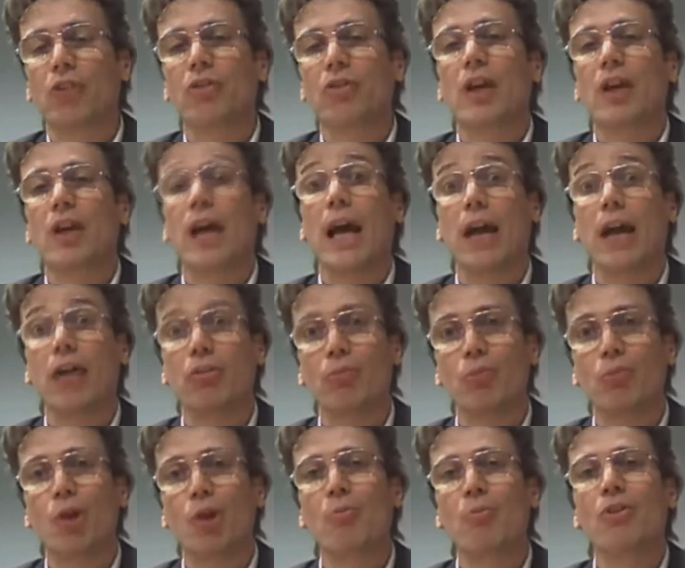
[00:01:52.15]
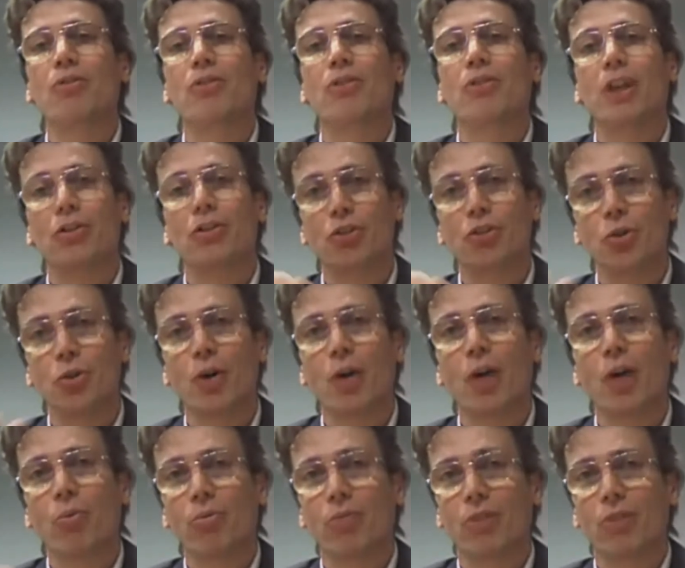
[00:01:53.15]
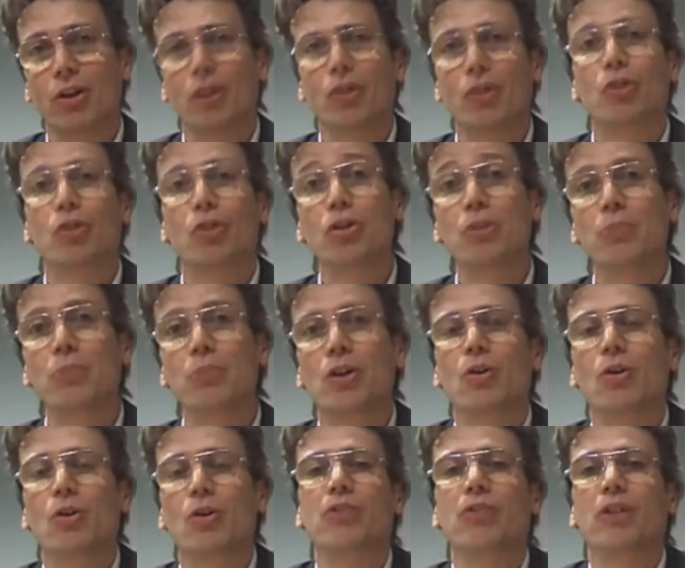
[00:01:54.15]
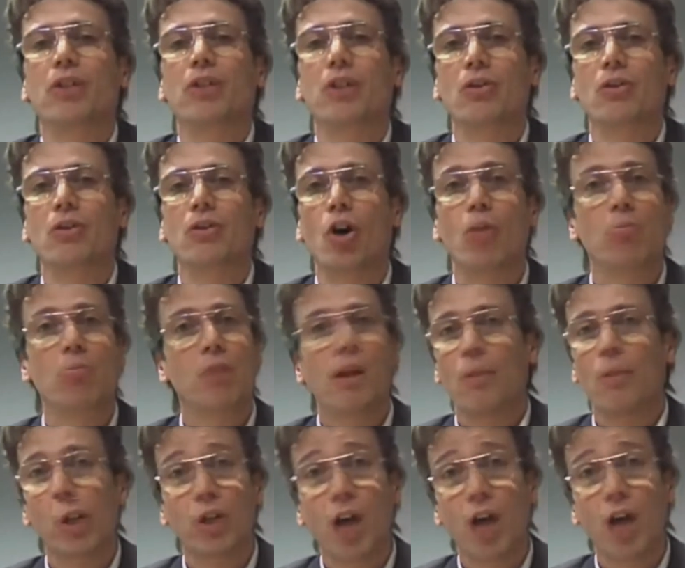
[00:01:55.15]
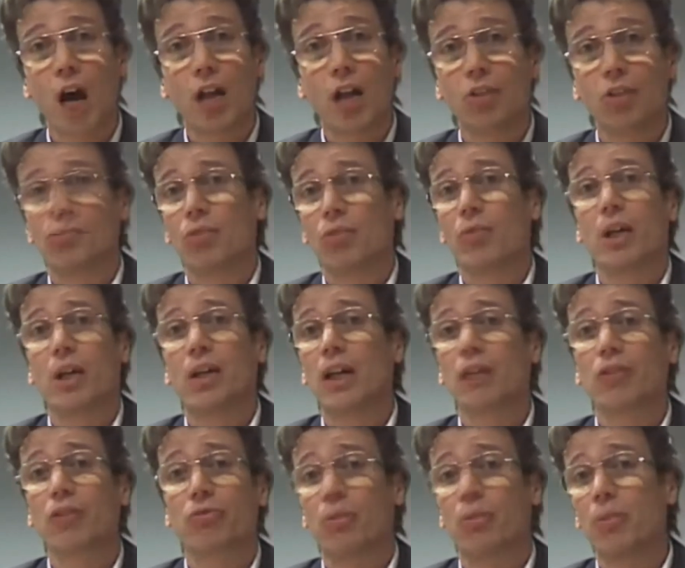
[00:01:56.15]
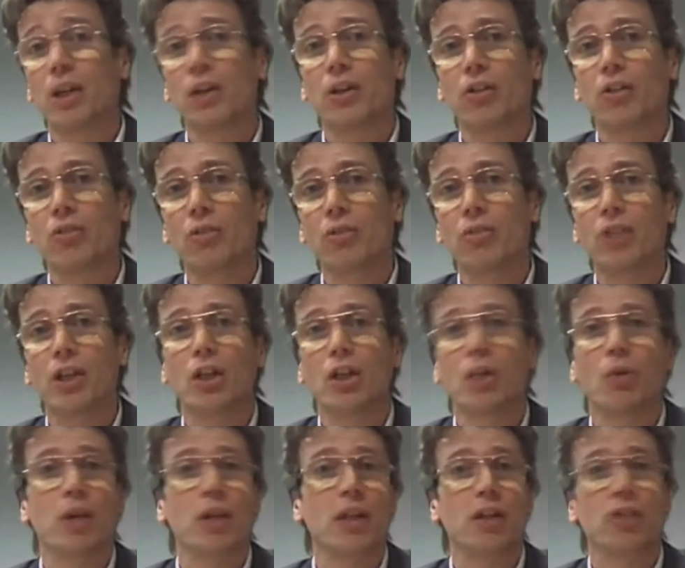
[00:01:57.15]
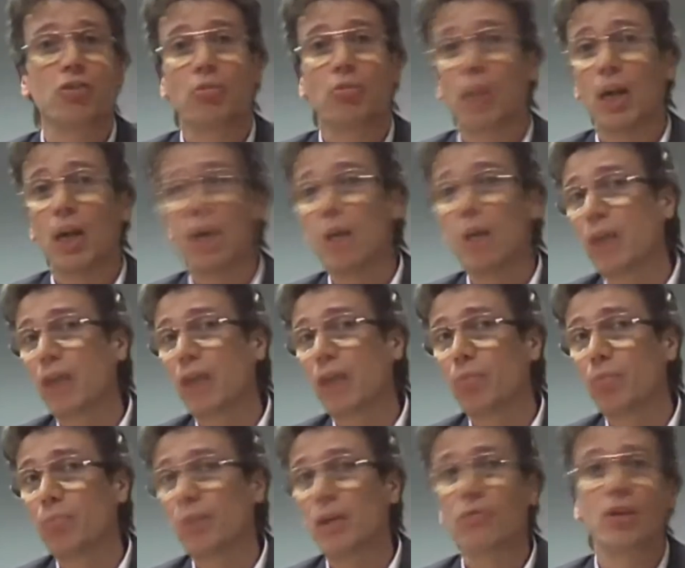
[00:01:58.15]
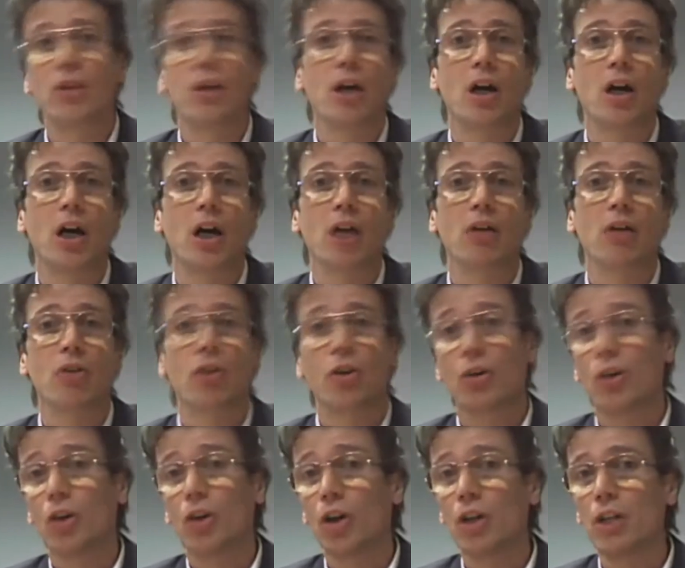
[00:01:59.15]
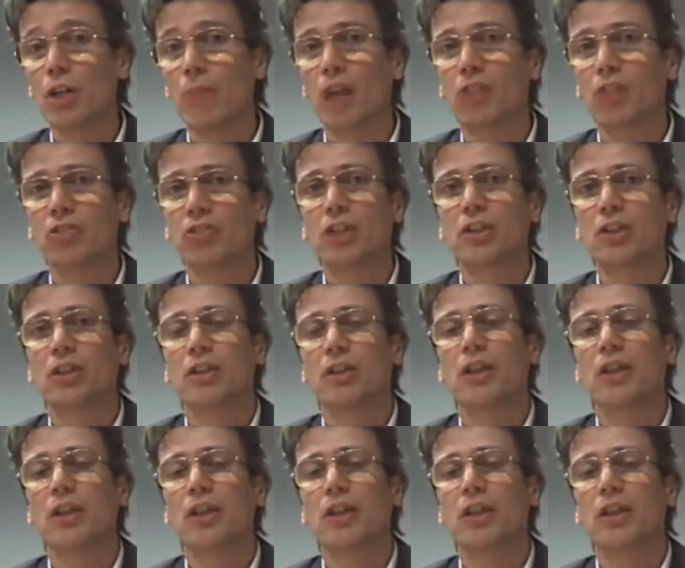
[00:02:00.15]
at the moment that you are uh, consuming the content in the home, regardless of whether that's from linear TV or whether that's a playback from PVR or an on-demand session,